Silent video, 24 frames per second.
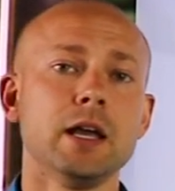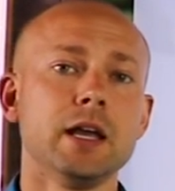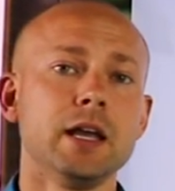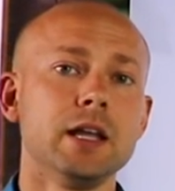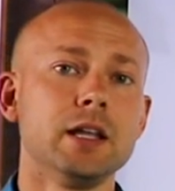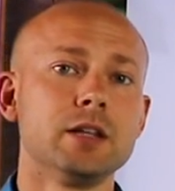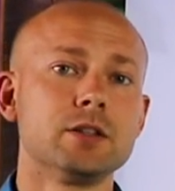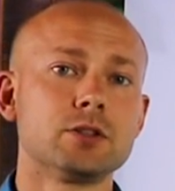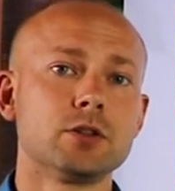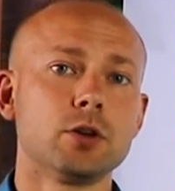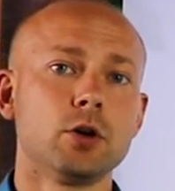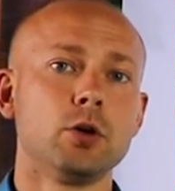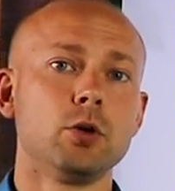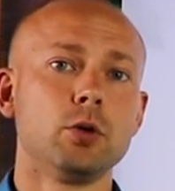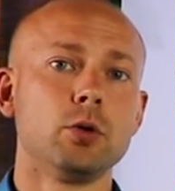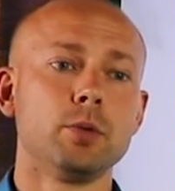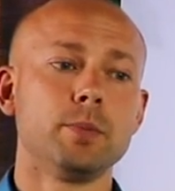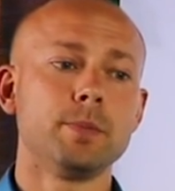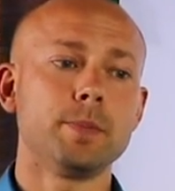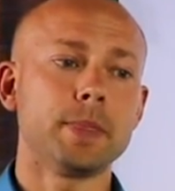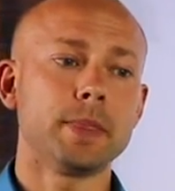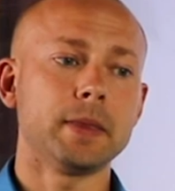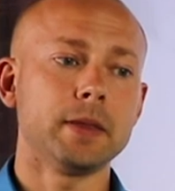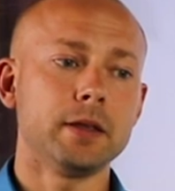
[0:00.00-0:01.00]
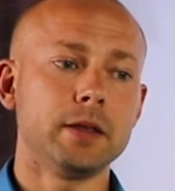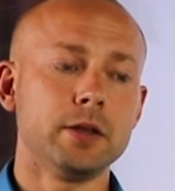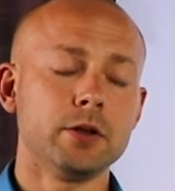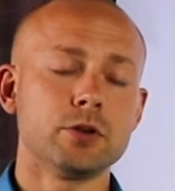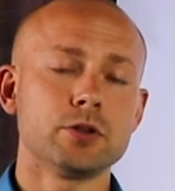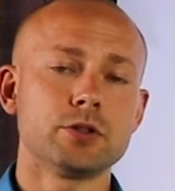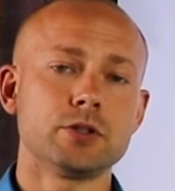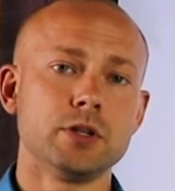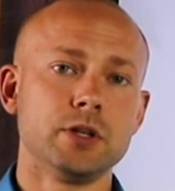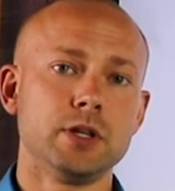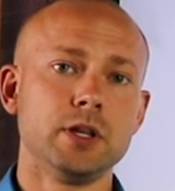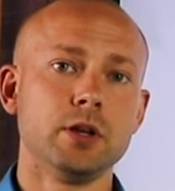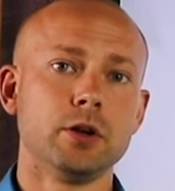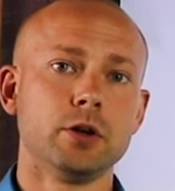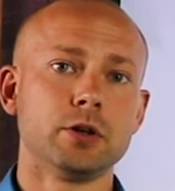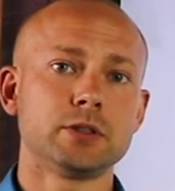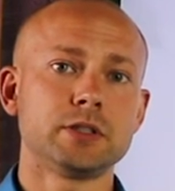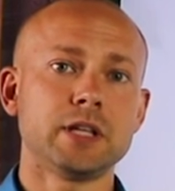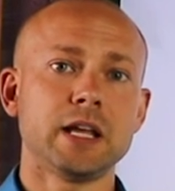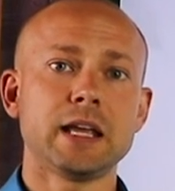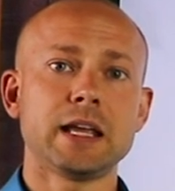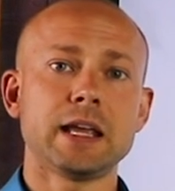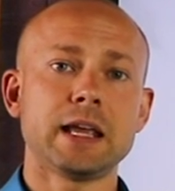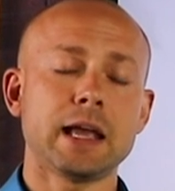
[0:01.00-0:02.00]
And so here's the deal
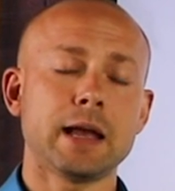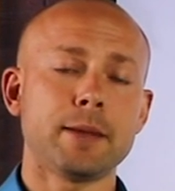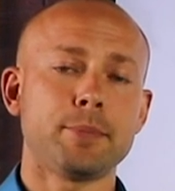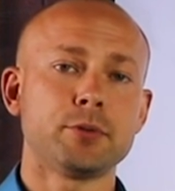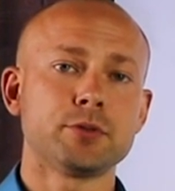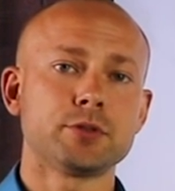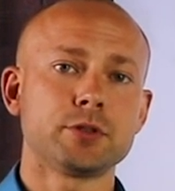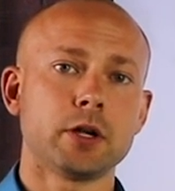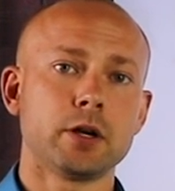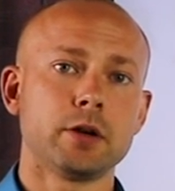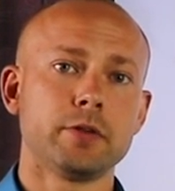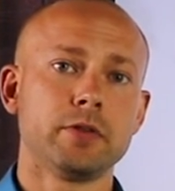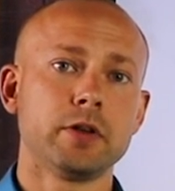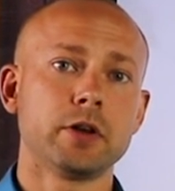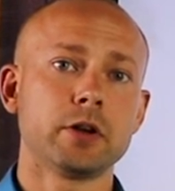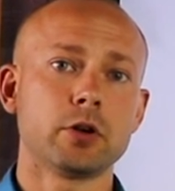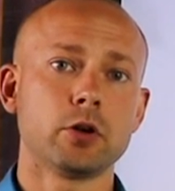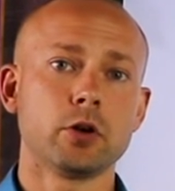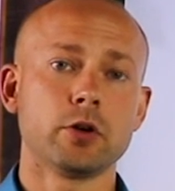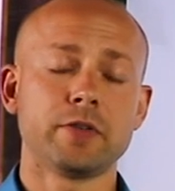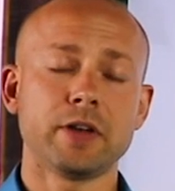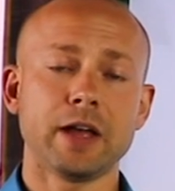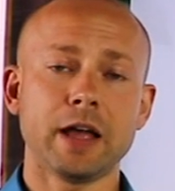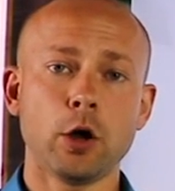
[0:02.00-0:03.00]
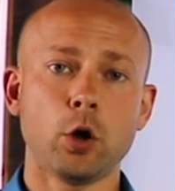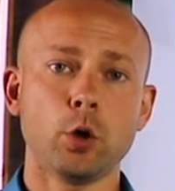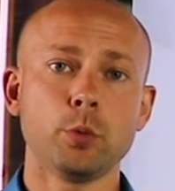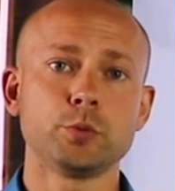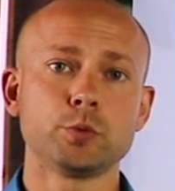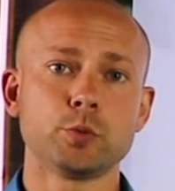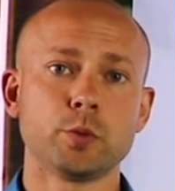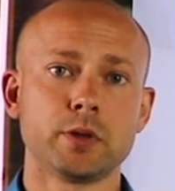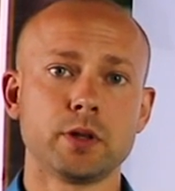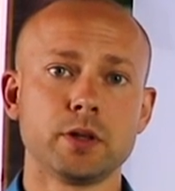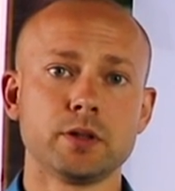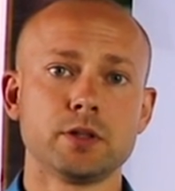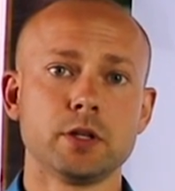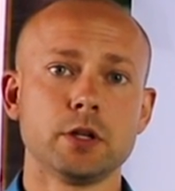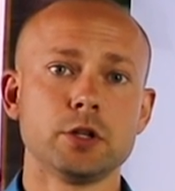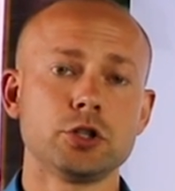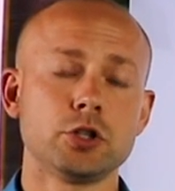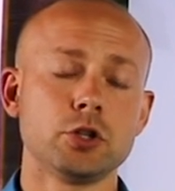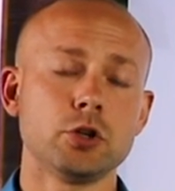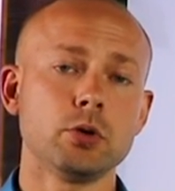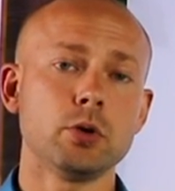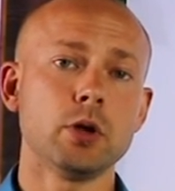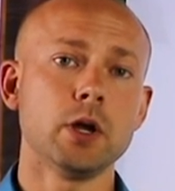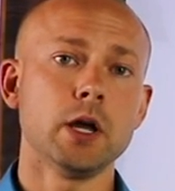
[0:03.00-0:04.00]
taking apple cider vinegar if it helps with this
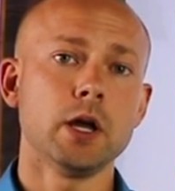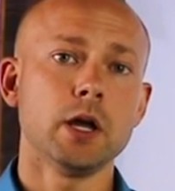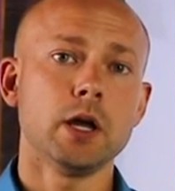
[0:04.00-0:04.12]
issue